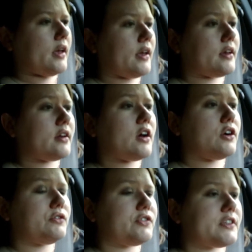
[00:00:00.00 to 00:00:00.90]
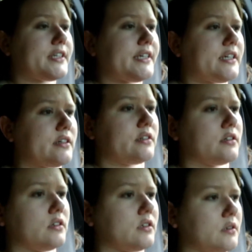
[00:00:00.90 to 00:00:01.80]
And hopefully
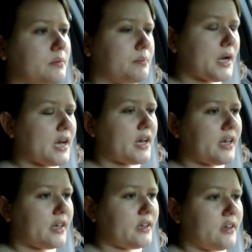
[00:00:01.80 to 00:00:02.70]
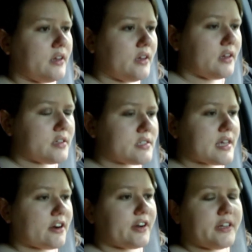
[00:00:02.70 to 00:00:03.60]
by
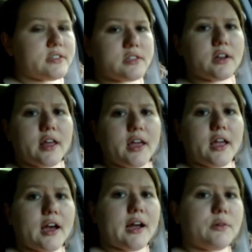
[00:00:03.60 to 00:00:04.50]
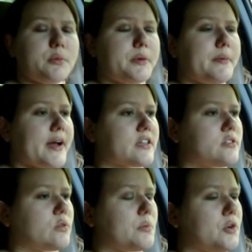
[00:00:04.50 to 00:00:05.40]
Saturday and Sunday I will be back
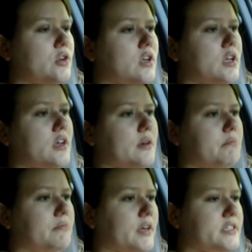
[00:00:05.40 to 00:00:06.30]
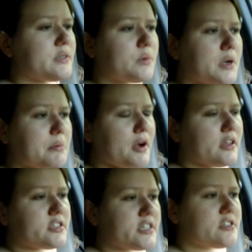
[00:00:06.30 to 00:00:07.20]
to normal. I did want to
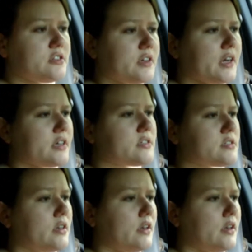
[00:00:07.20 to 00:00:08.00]
apologize to you guys.